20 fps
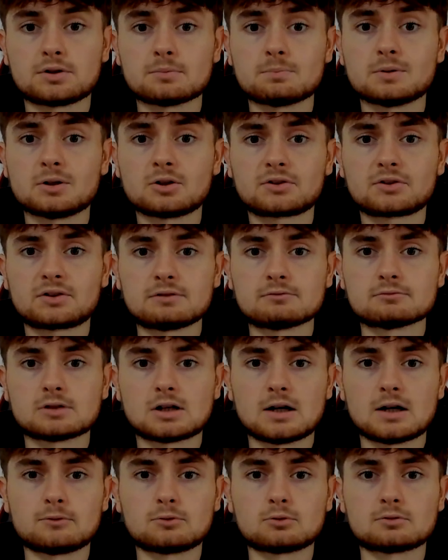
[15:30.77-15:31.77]
a boxing
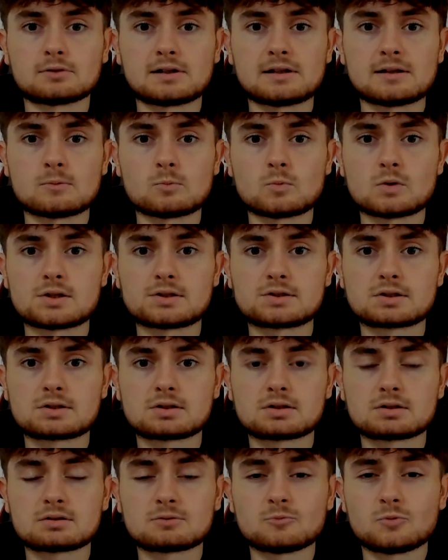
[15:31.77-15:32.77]
rivalry in
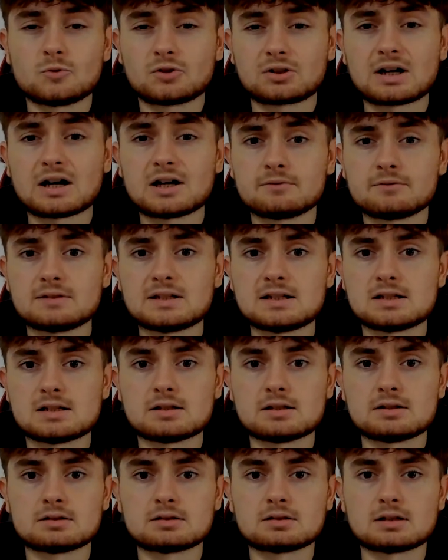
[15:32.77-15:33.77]
which was kind of
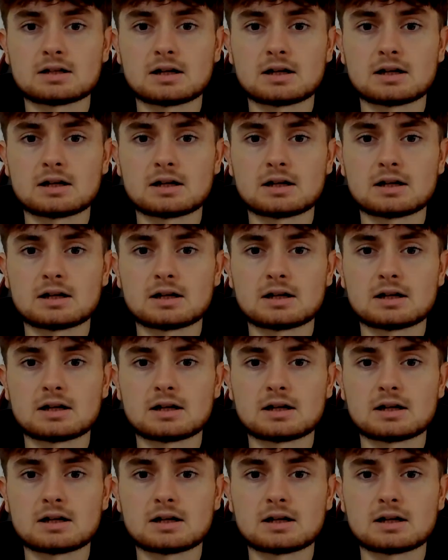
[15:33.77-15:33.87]
needed,